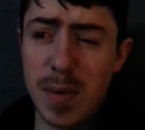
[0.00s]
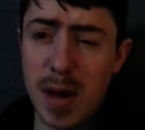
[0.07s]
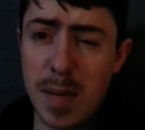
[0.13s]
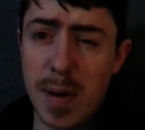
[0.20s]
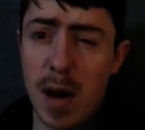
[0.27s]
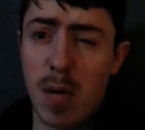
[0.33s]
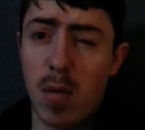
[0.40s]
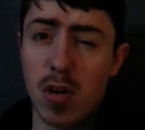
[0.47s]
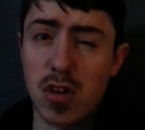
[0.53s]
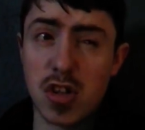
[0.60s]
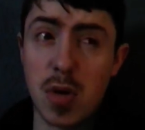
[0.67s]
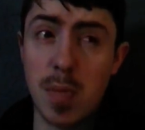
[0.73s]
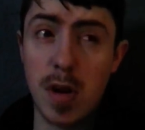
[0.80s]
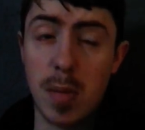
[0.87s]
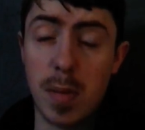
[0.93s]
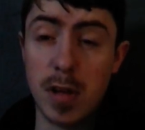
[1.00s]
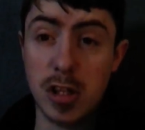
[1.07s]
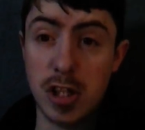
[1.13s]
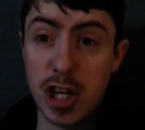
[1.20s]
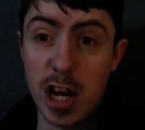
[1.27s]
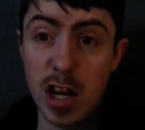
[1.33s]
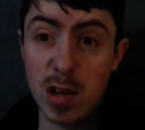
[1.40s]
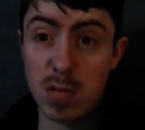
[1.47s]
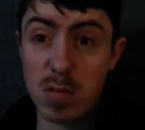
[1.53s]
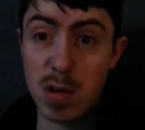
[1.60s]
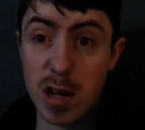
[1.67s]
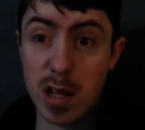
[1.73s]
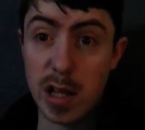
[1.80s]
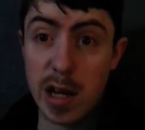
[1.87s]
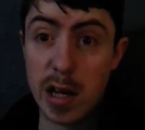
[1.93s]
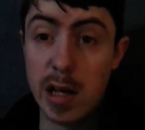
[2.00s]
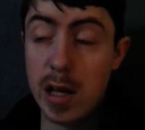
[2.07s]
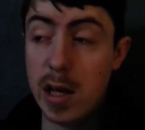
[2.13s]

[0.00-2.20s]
bit about what's coming up on the channel, really.